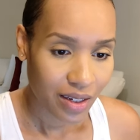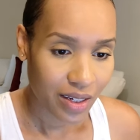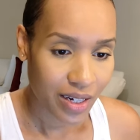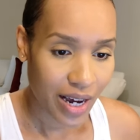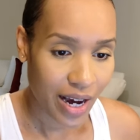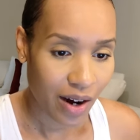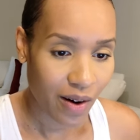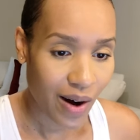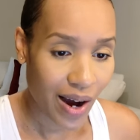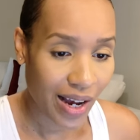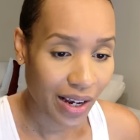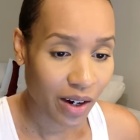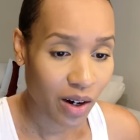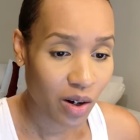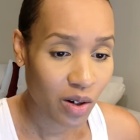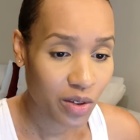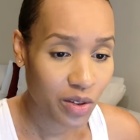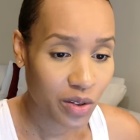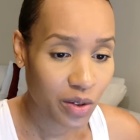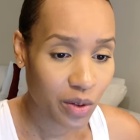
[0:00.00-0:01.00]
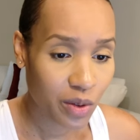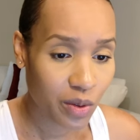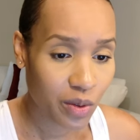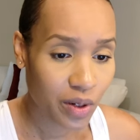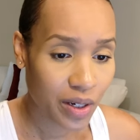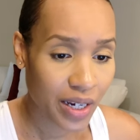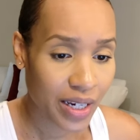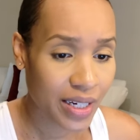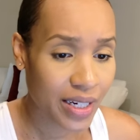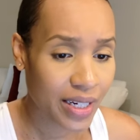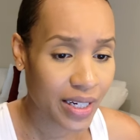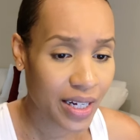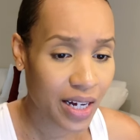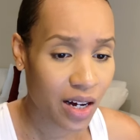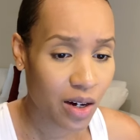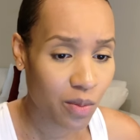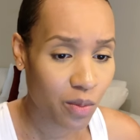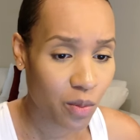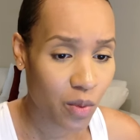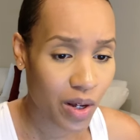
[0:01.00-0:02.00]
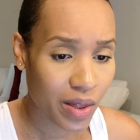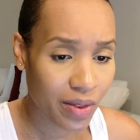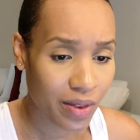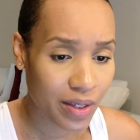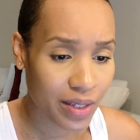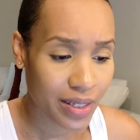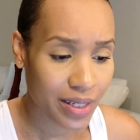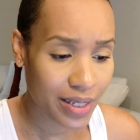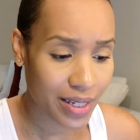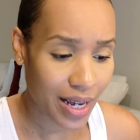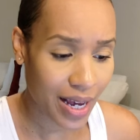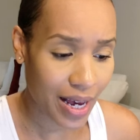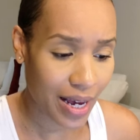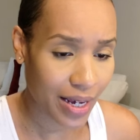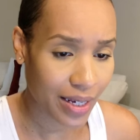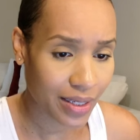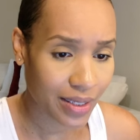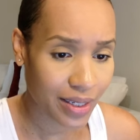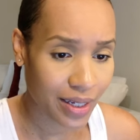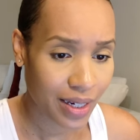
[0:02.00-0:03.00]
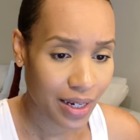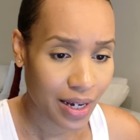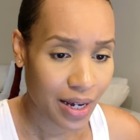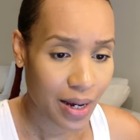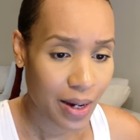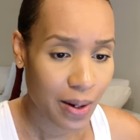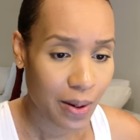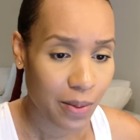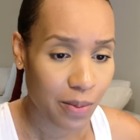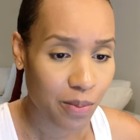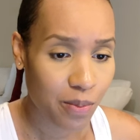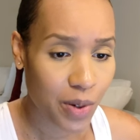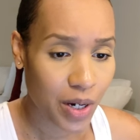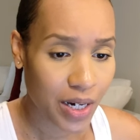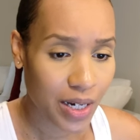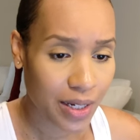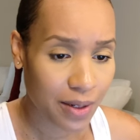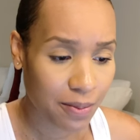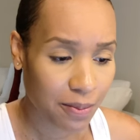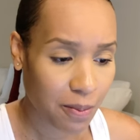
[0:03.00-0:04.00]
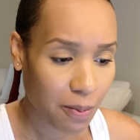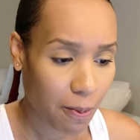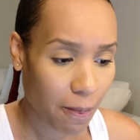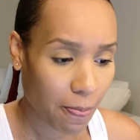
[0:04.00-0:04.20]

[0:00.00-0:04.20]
Now, I also it didn't come with the set, but